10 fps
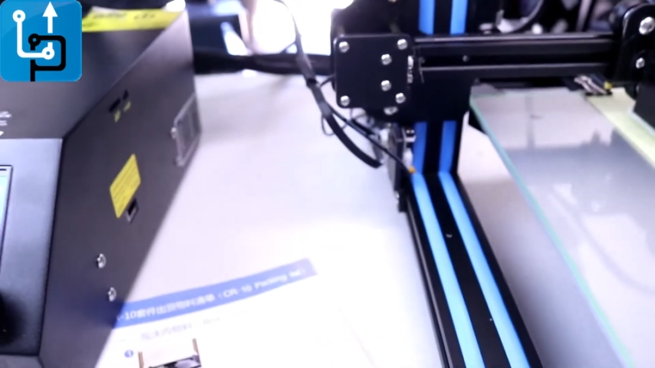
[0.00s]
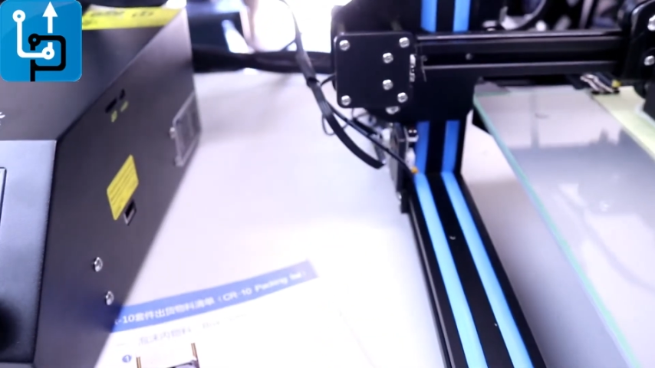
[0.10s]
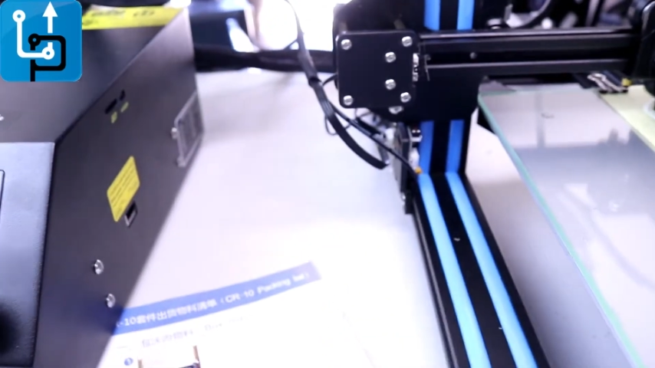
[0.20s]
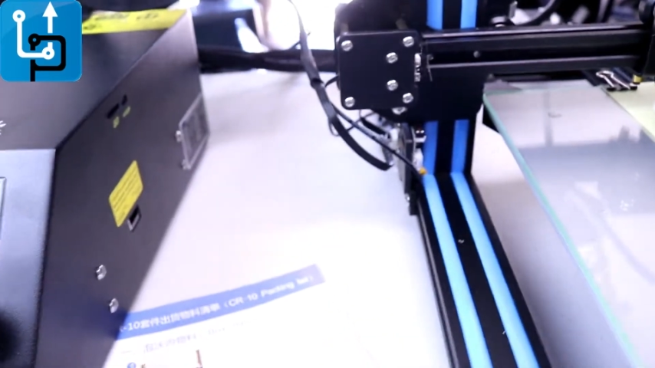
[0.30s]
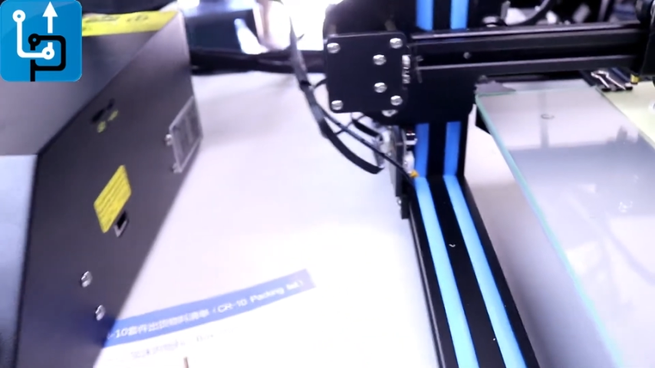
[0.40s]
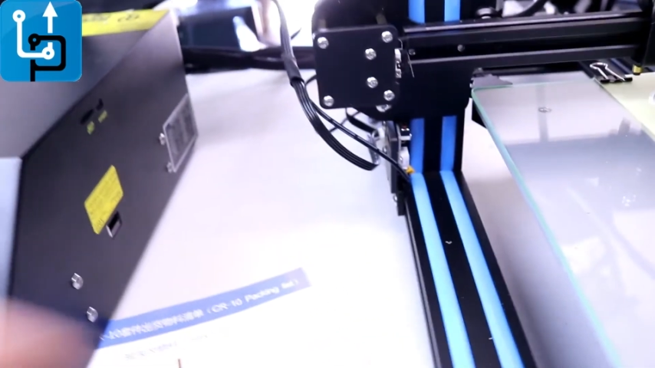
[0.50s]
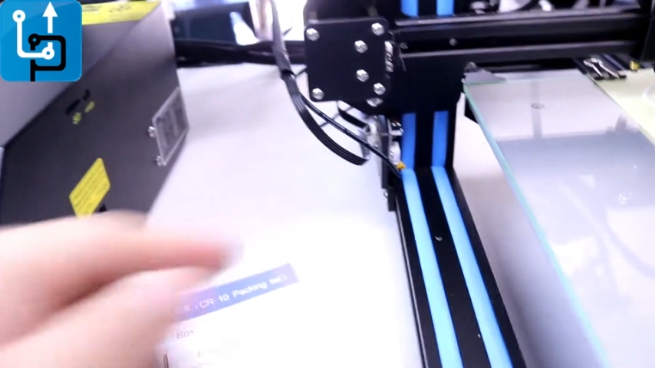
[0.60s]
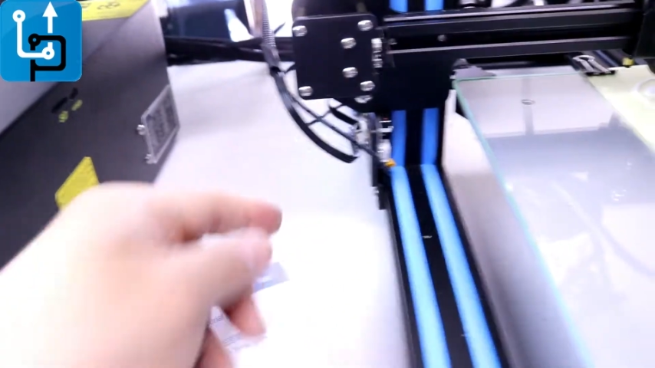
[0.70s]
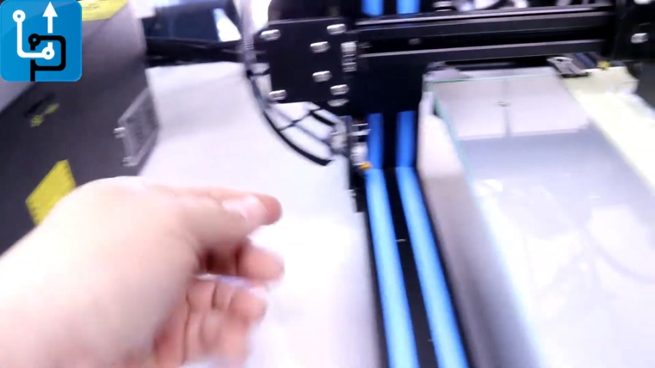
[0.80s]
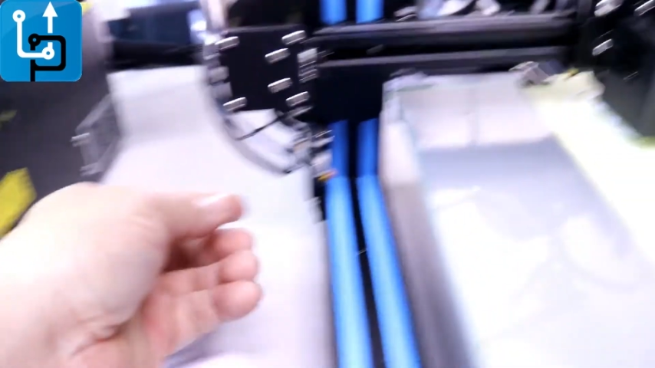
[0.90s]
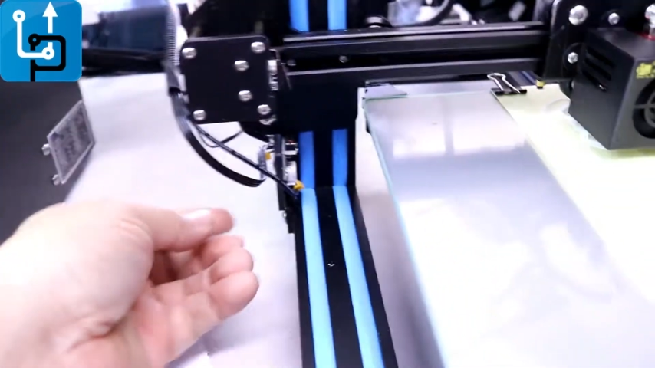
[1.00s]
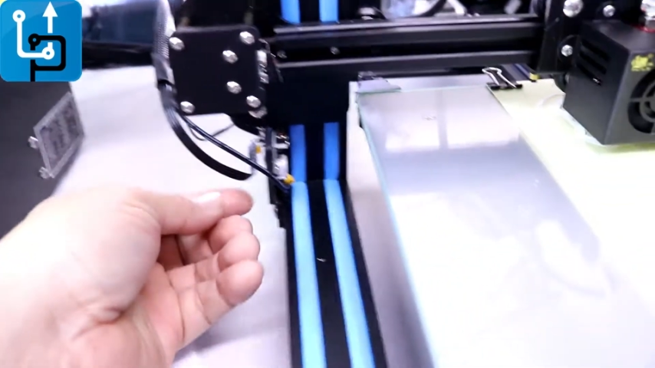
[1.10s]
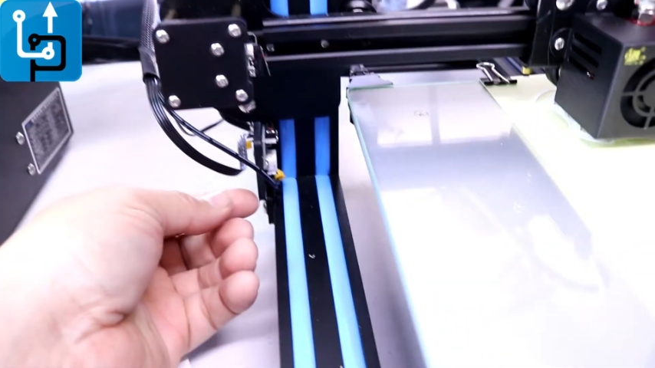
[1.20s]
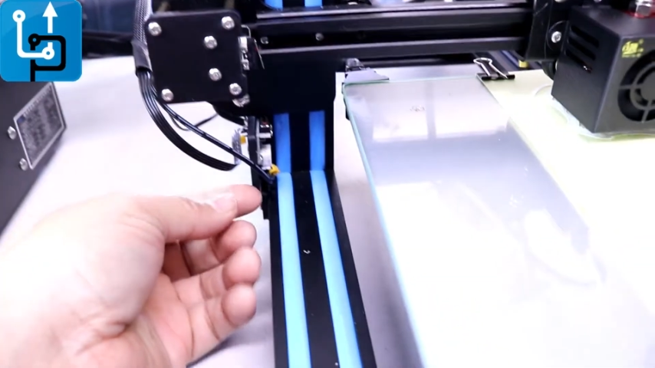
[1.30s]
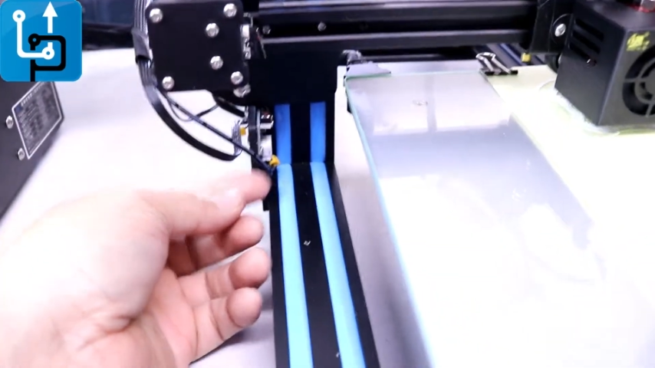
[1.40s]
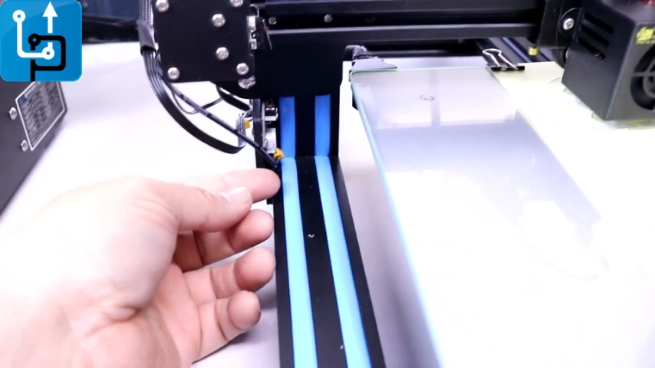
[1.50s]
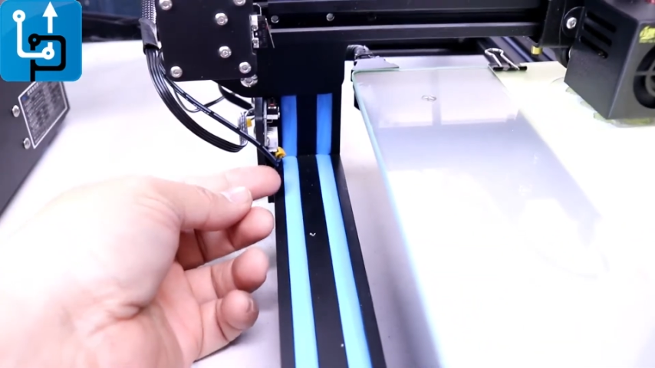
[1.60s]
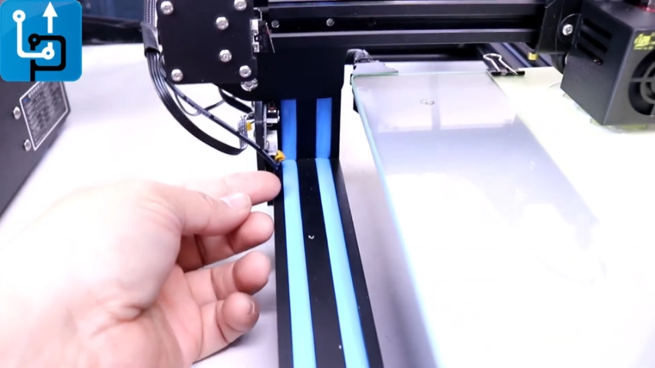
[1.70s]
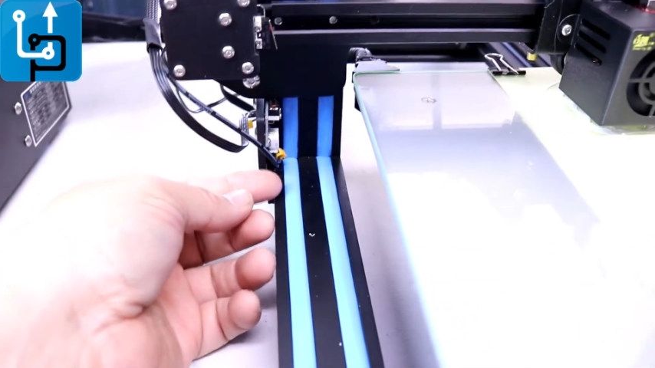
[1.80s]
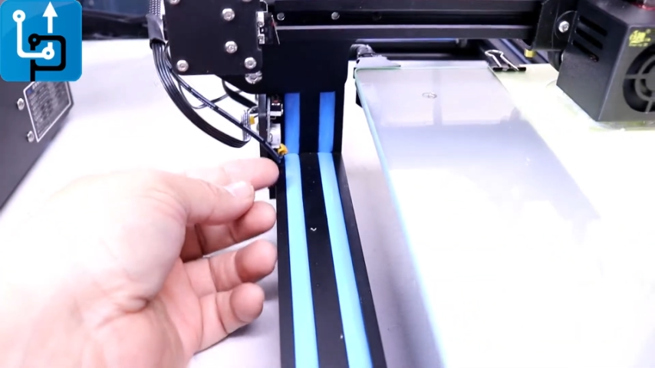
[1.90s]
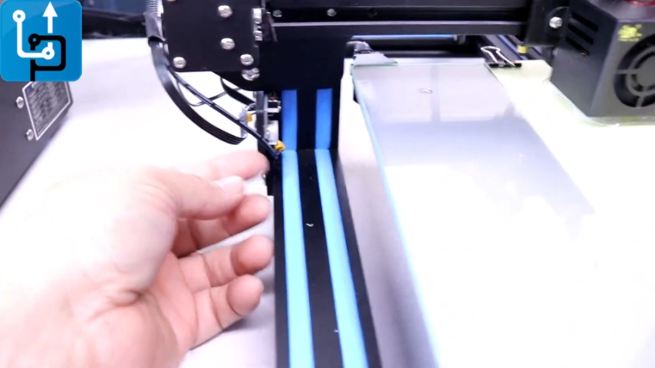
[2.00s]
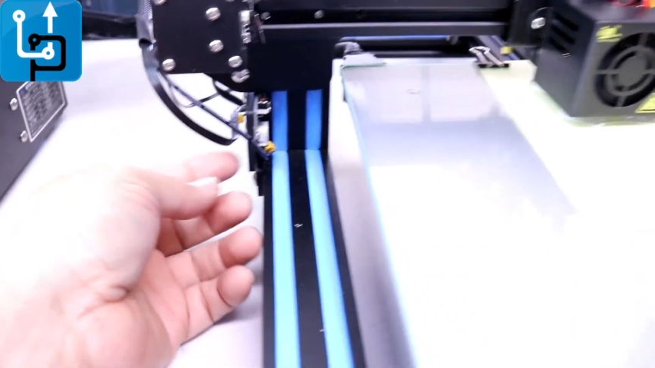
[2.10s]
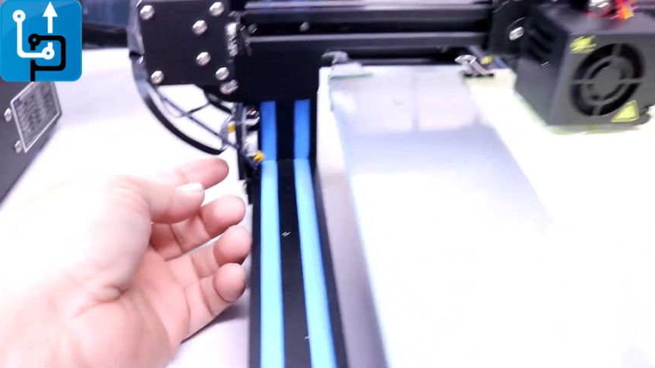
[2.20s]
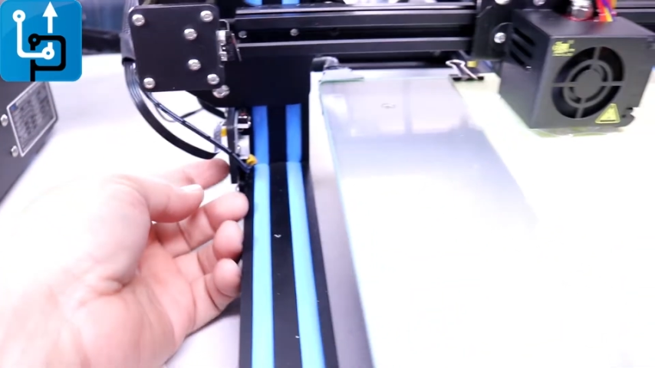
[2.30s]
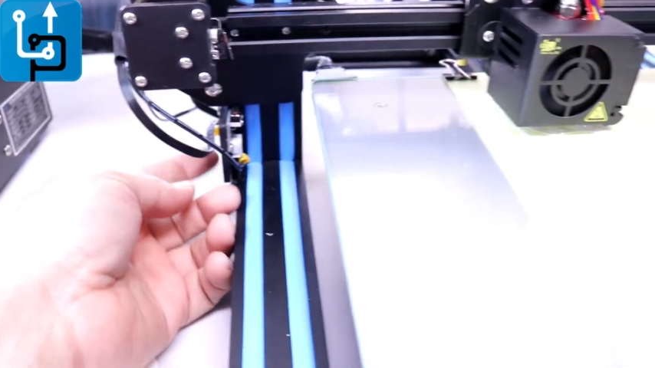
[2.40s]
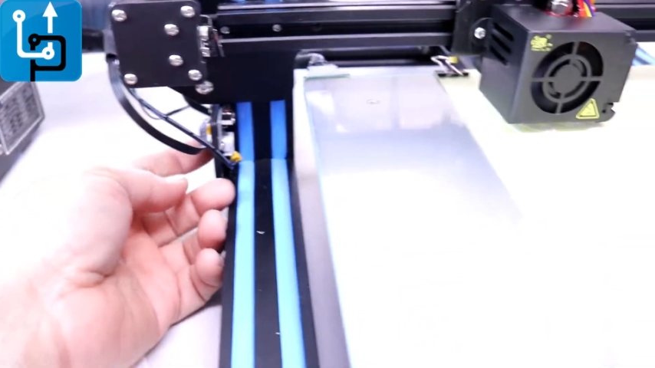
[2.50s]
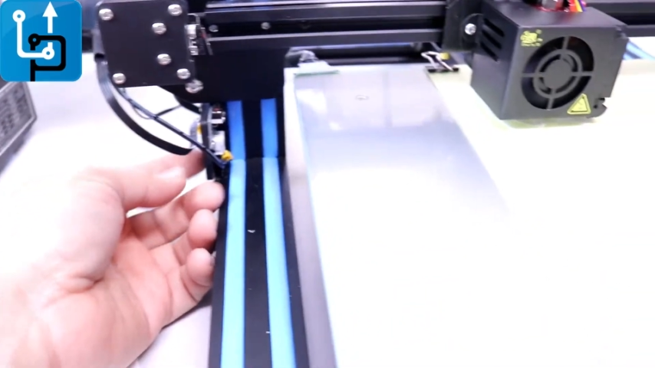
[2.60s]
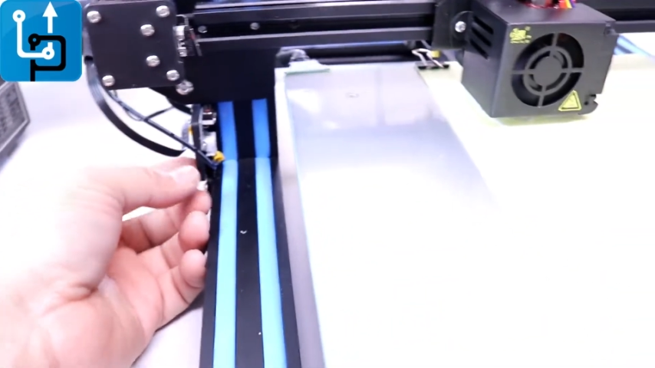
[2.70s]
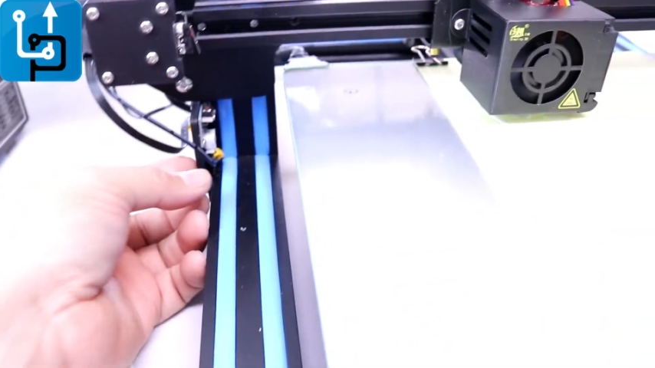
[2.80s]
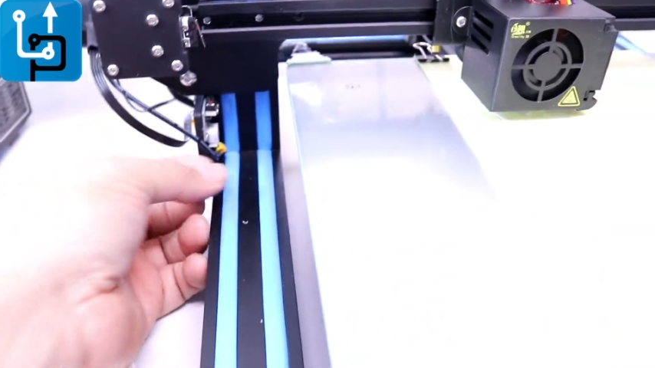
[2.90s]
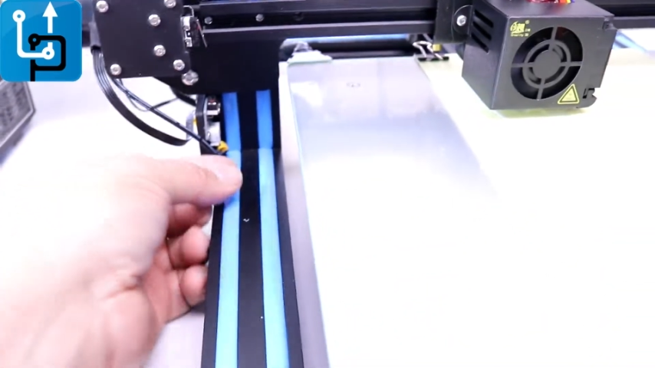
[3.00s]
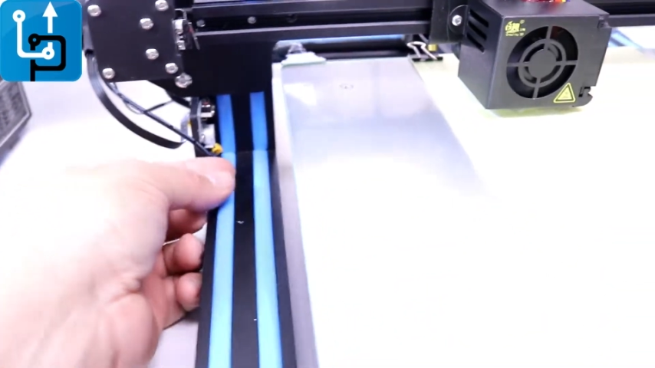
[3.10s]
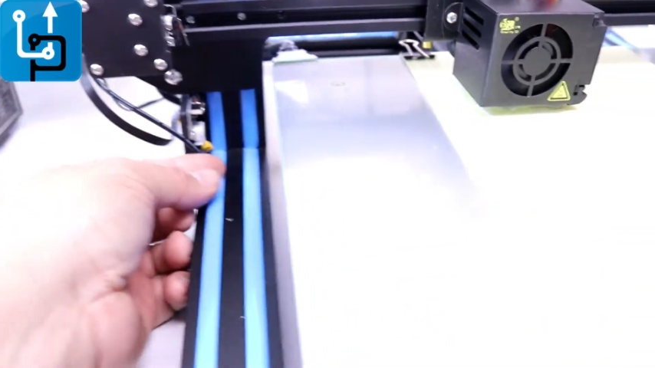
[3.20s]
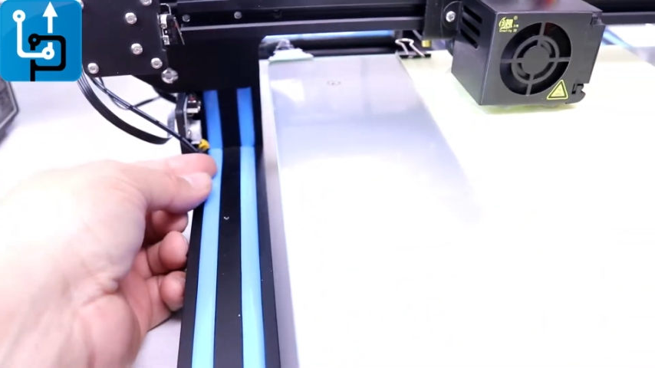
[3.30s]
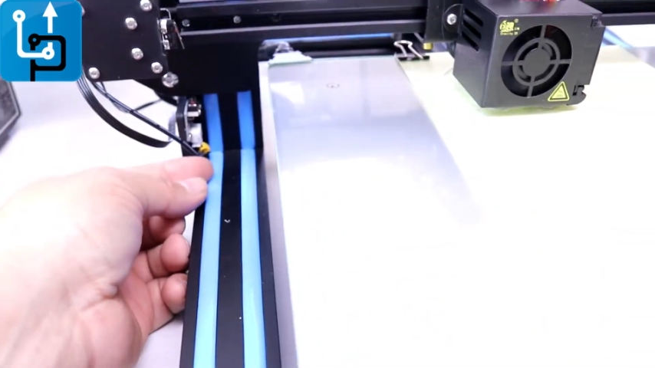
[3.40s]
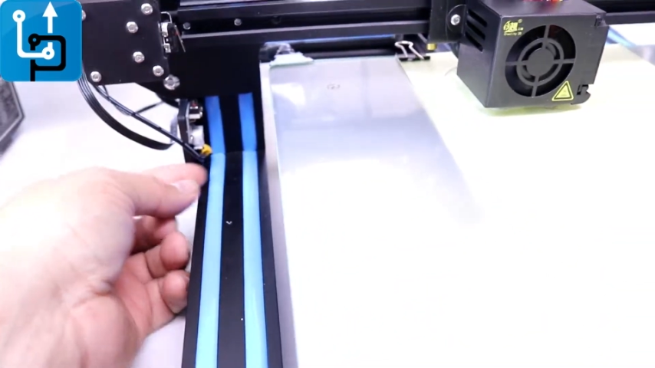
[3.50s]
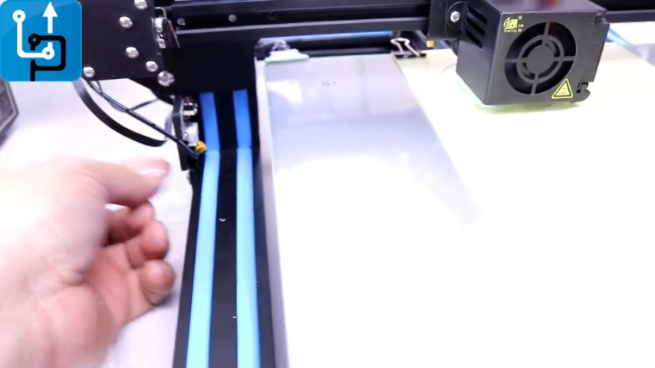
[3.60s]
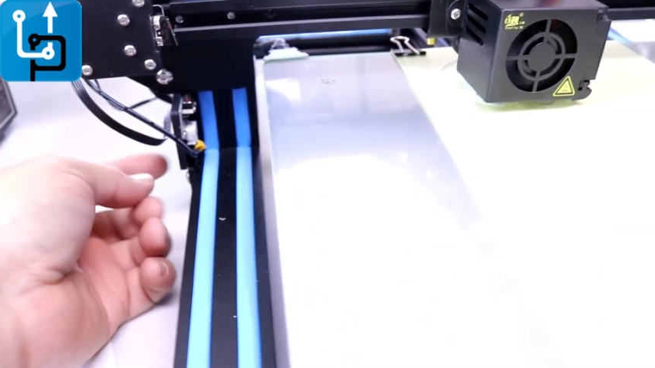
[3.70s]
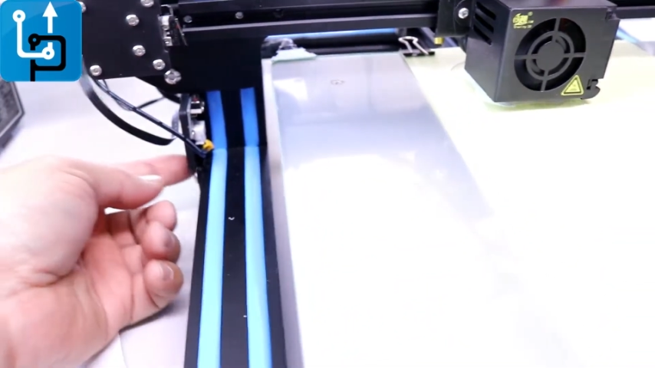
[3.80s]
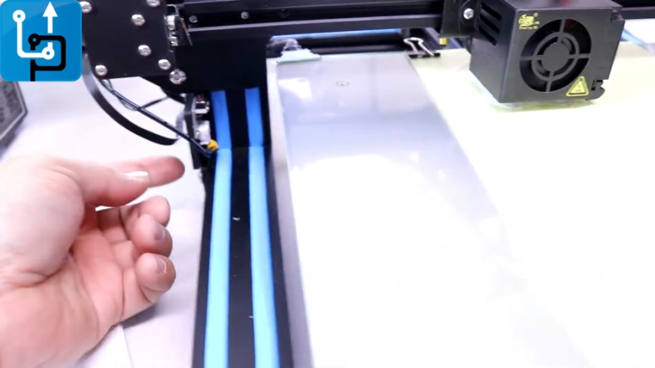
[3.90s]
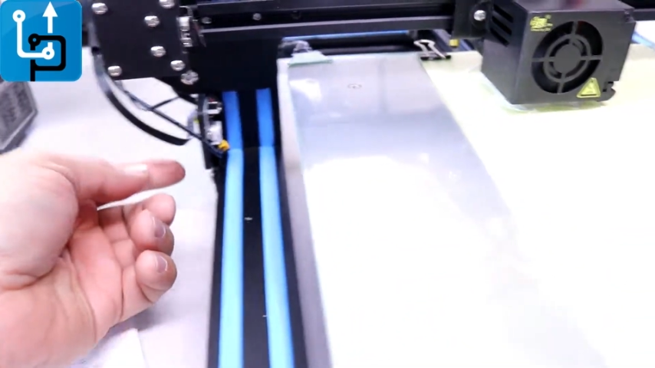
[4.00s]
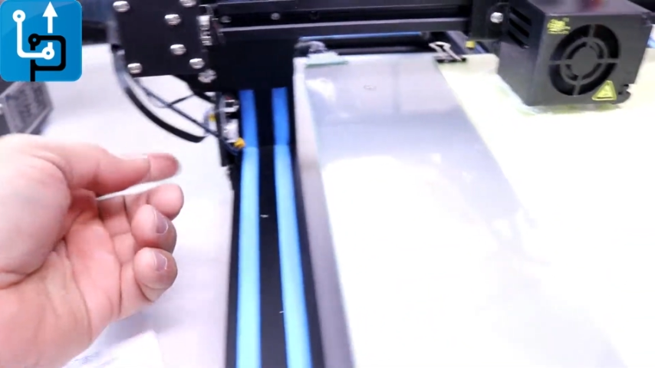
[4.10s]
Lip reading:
[unreadable: no face in view]